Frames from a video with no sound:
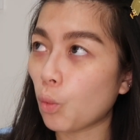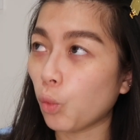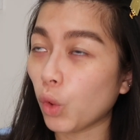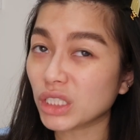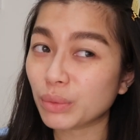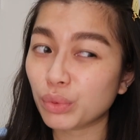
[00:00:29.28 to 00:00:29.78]

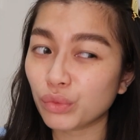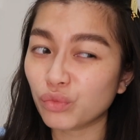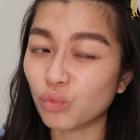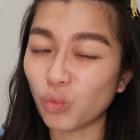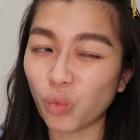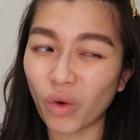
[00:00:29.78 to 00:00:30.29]

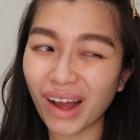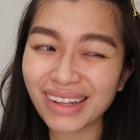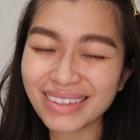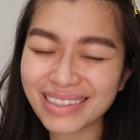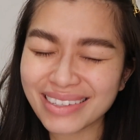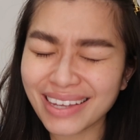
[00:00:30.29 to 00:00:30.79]
Waterproof? What?
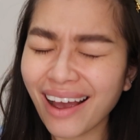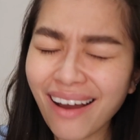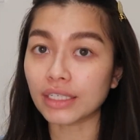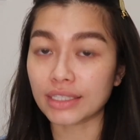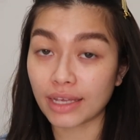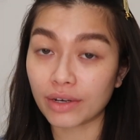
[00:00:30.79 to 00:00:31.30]

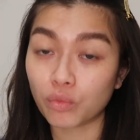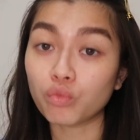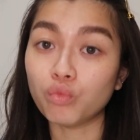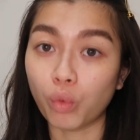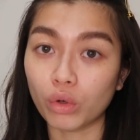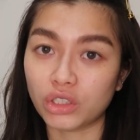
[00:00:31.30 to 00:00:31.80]
It said
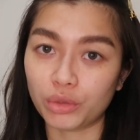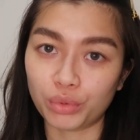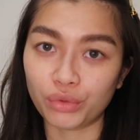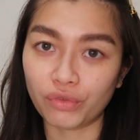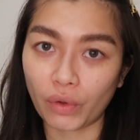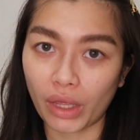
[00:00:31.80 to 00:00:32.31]

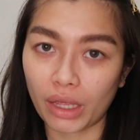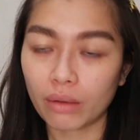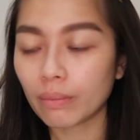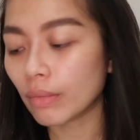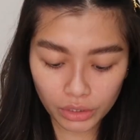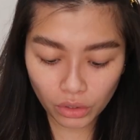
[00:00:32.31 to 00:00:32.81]
waterproof, okay.
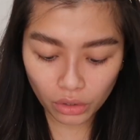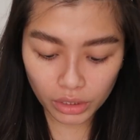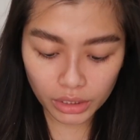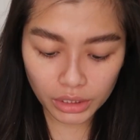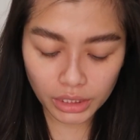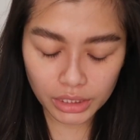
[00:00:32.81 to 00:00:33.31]
I
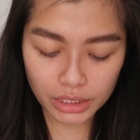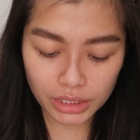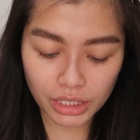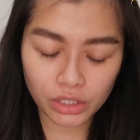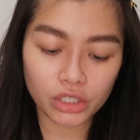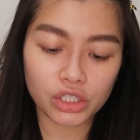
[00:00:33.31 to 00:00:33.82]
got this
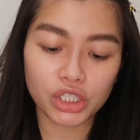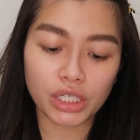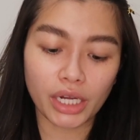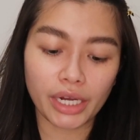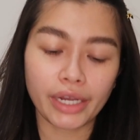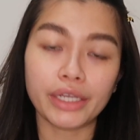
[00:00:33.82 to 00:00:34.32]
in the
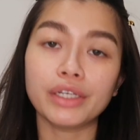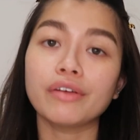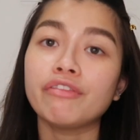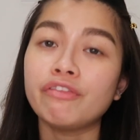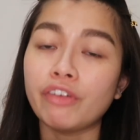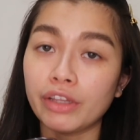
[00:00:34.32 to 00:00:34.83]
shade
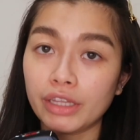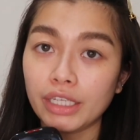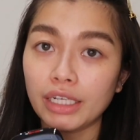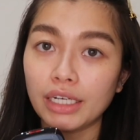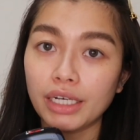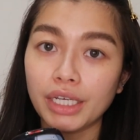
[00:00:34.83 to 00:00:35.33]

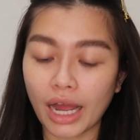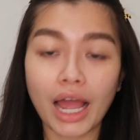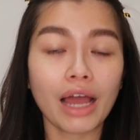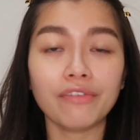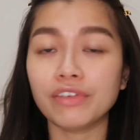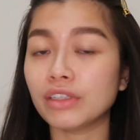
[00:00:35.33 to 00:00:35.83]
Vanilla. I
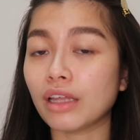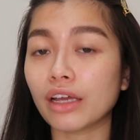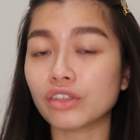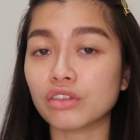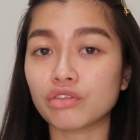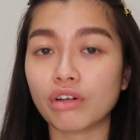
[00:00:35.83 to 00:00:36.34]
haven't
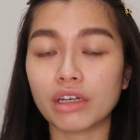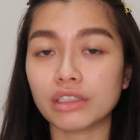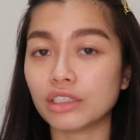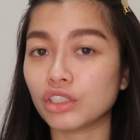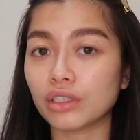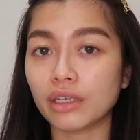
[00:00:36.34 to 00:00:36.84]
actually tried
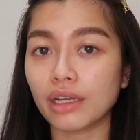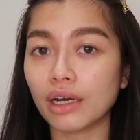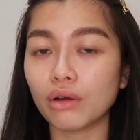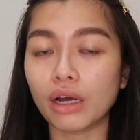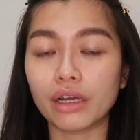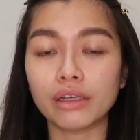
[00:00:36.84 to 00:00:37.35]
this shade
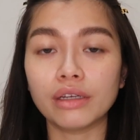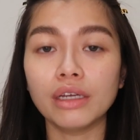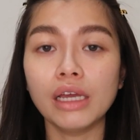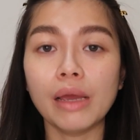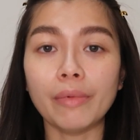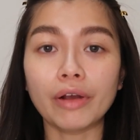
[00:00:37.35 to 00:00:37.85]
out.
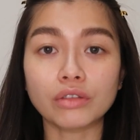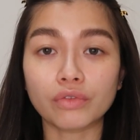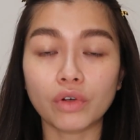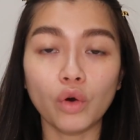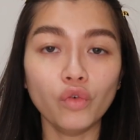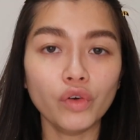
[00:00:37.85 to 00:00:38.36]
Because of
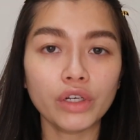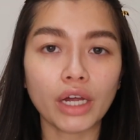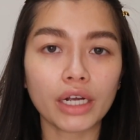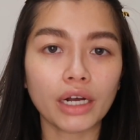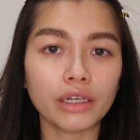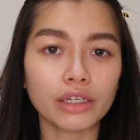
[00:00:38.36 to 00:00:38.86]
COVID,
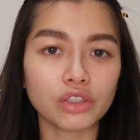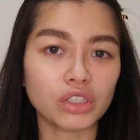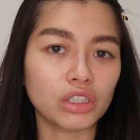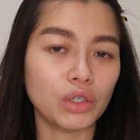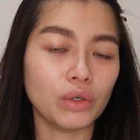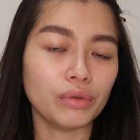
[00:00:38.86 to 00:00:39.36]
I can't actually
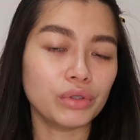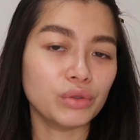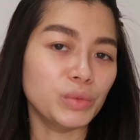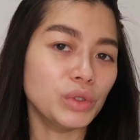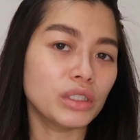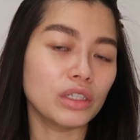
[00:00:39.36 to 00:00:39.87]
go to
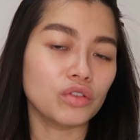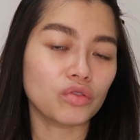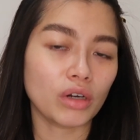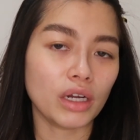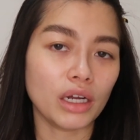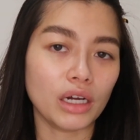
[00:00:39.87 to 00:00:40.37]
Boots and
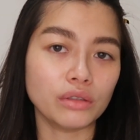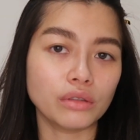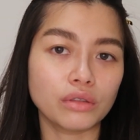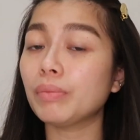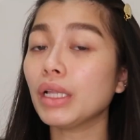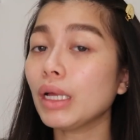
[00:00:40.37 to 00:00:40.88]
try it
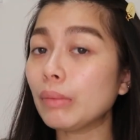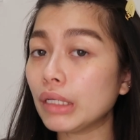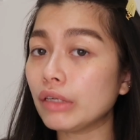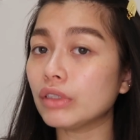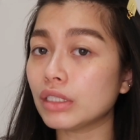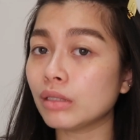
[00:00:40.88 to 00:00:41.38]
out. But I
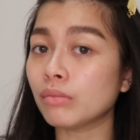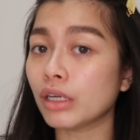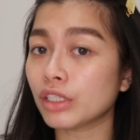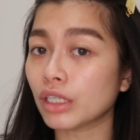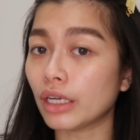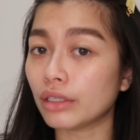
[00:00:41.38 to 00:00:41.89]
believe this is my
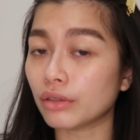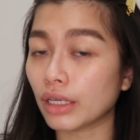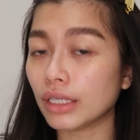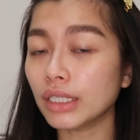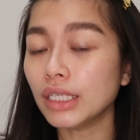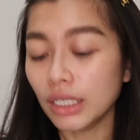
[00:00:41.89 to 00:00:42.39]
shade,
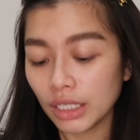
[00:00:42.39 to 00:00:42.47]
okay?